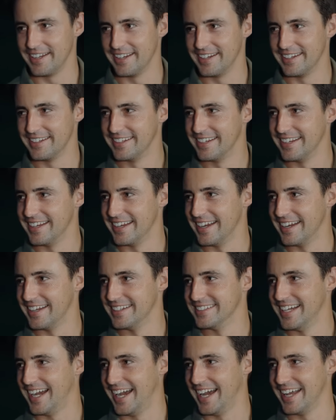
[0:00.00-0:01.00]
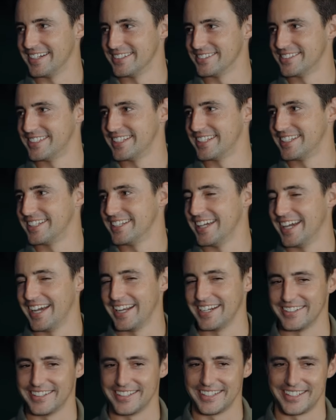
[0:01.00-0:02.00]
there he is. There he comes. Think, I
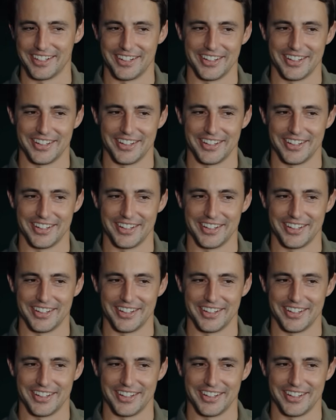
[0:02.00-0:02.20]
don't think you're